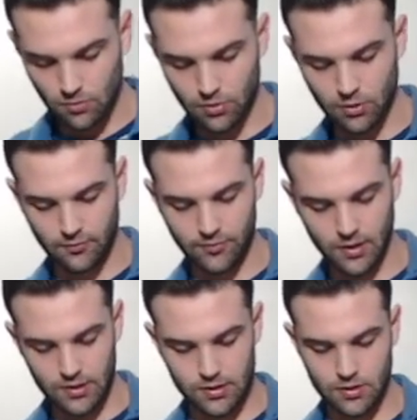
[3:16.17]

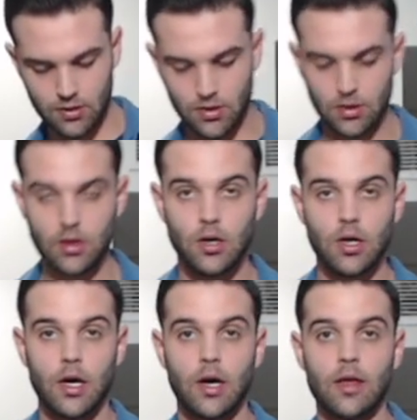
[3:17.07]
Perfect.
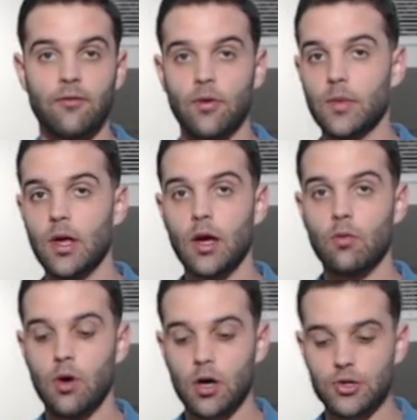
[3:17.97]
And then from the
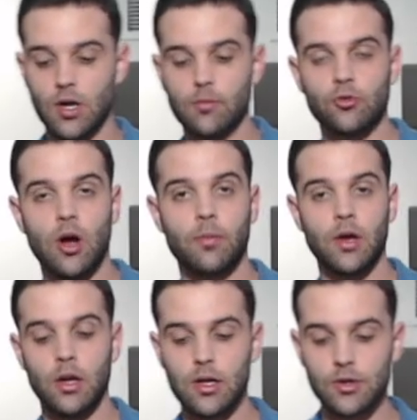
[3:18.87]
egg wash, I'm
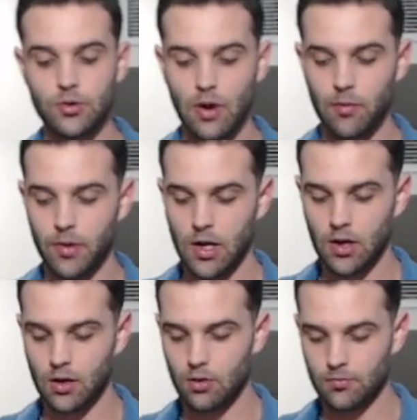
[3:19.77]
dropping it into our
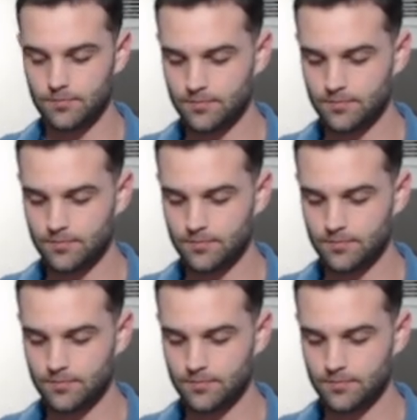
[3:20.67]
panko.